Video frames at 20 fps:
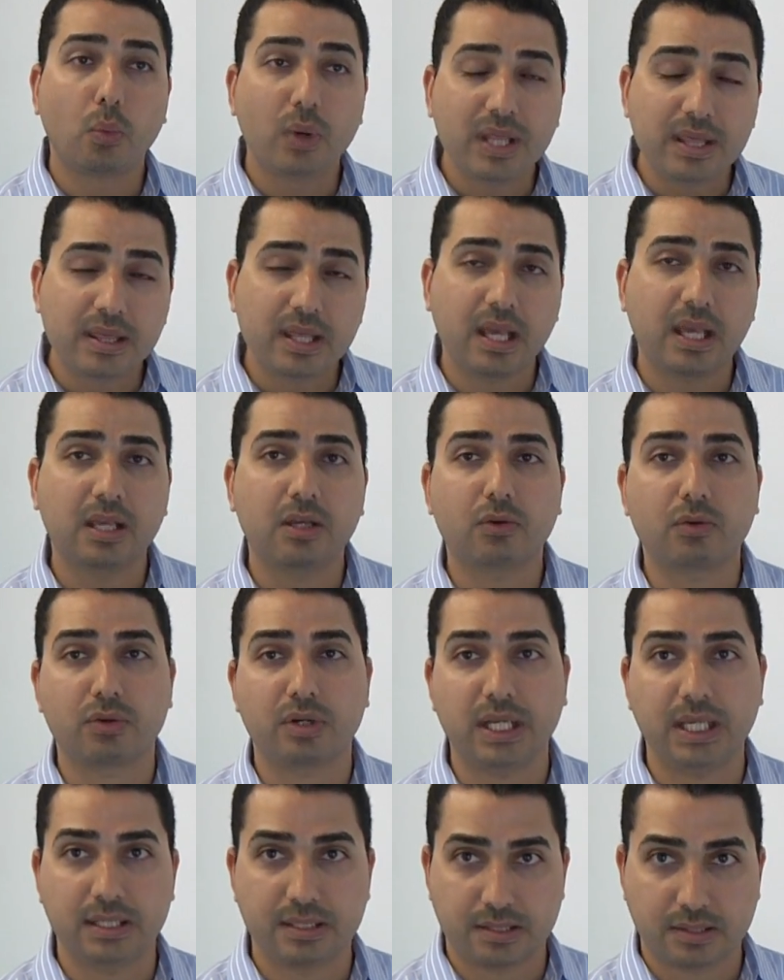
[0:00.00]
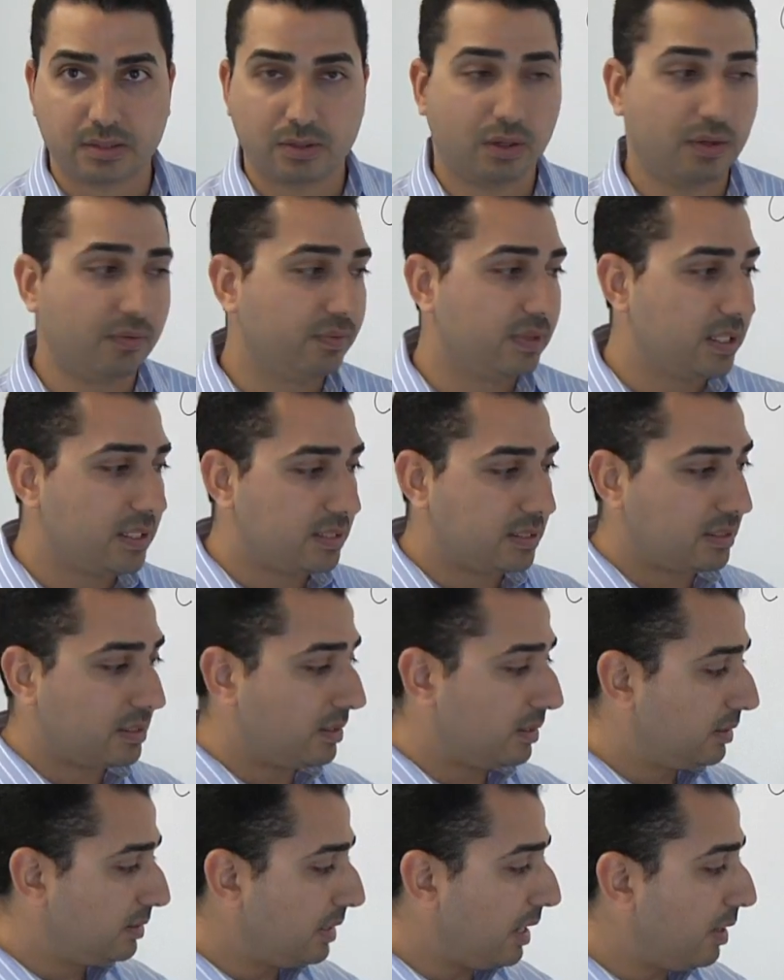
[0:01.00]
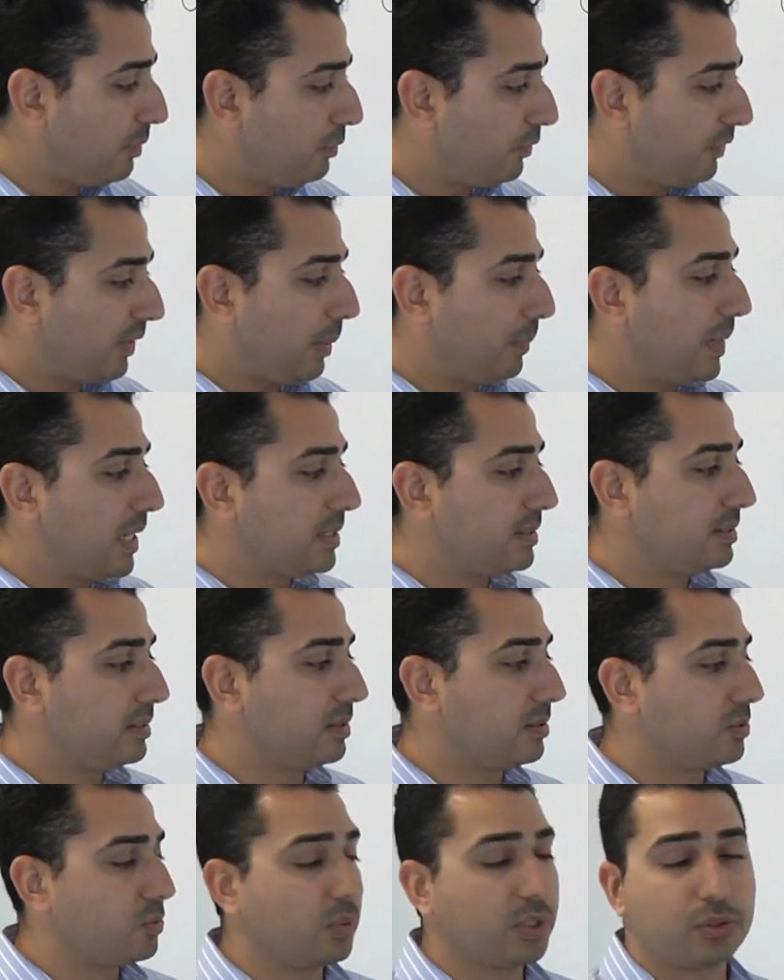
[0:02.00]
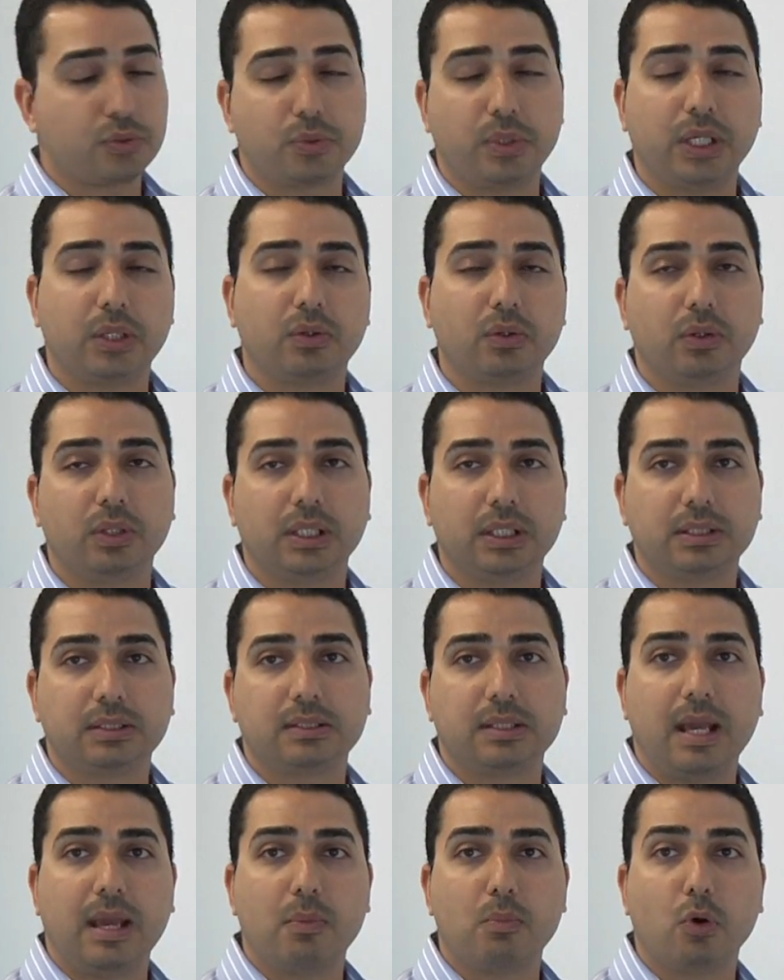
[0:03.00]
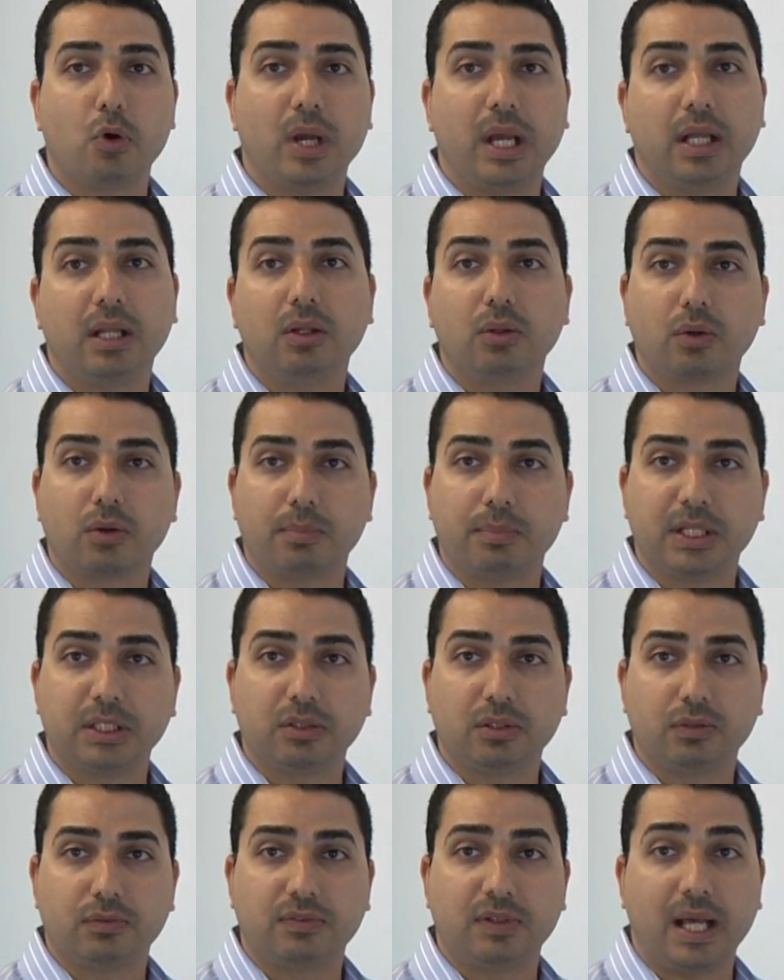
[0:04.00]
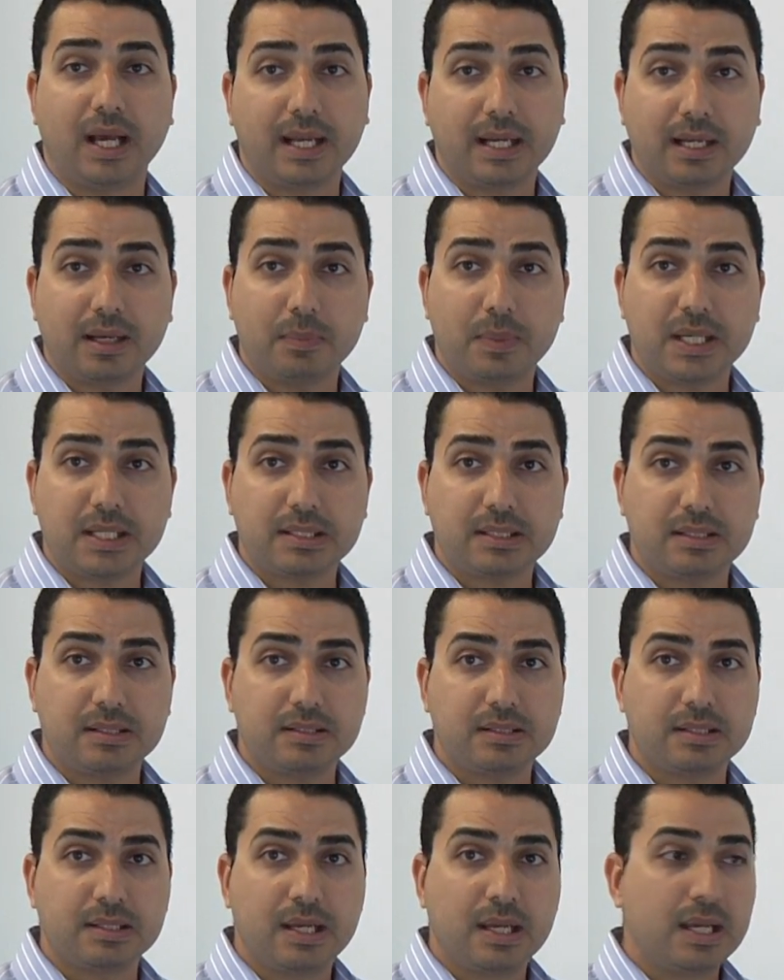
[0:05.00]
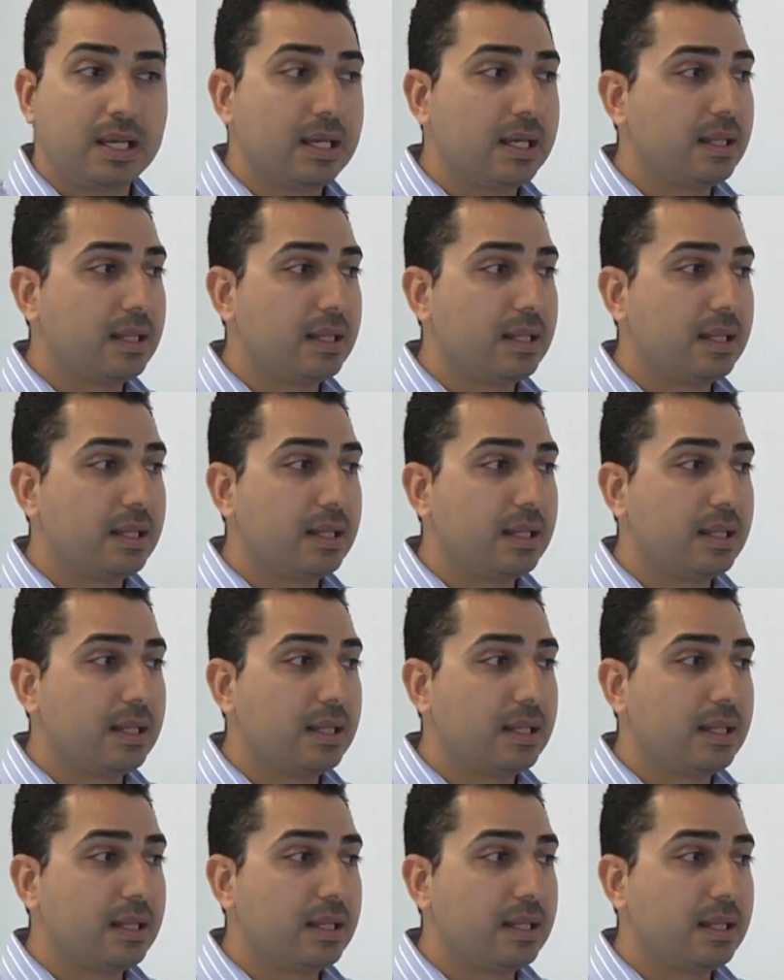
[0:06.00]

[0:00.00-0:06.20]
with the increase of this type of capacitance, which we call it MOL or middle of line capacitance,